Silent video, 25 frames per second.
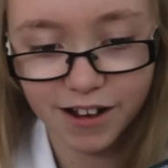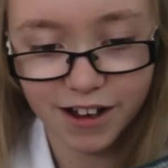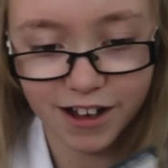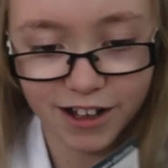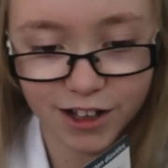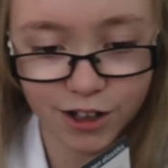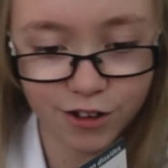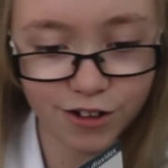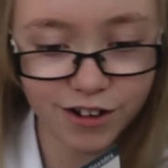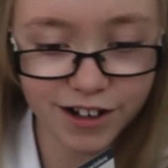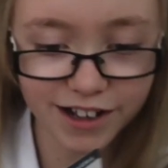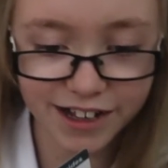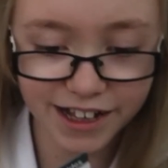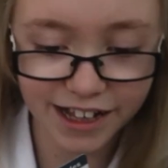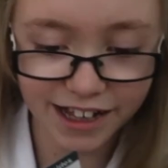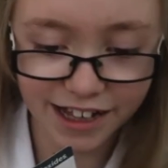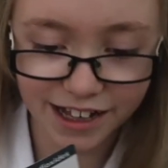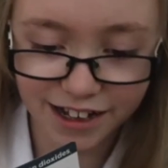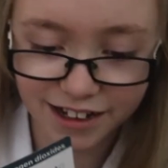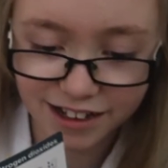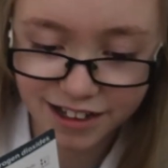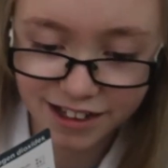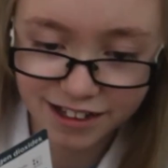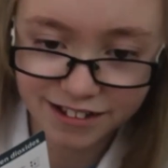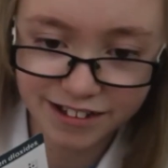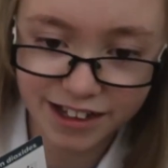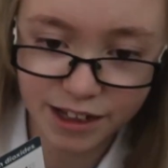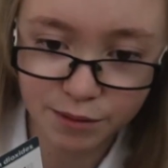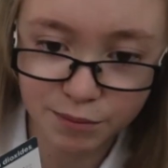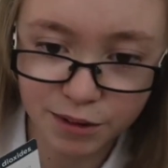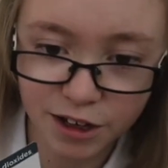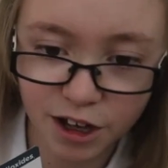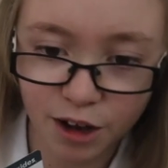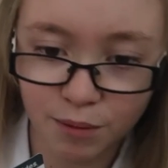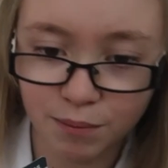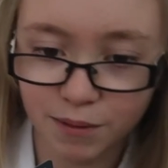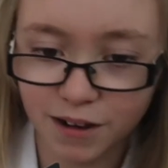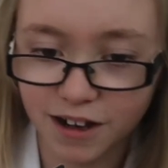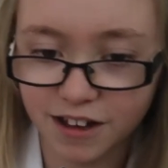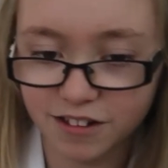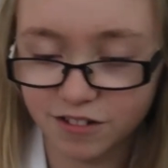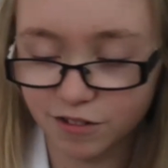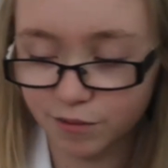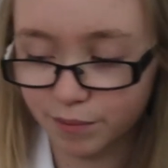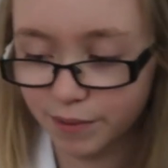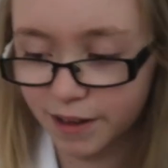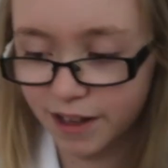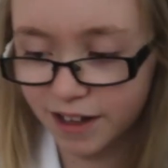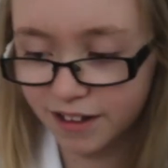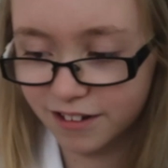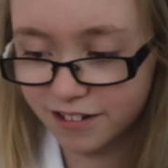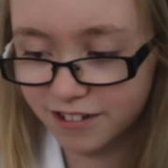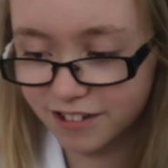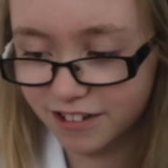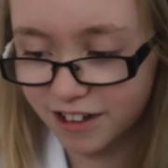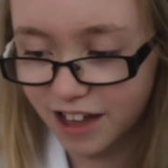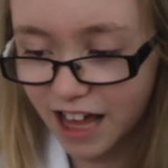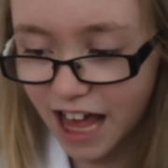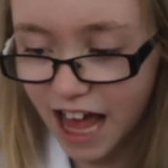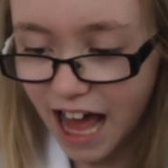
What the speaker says: As you can see, it's steaming up a little bit.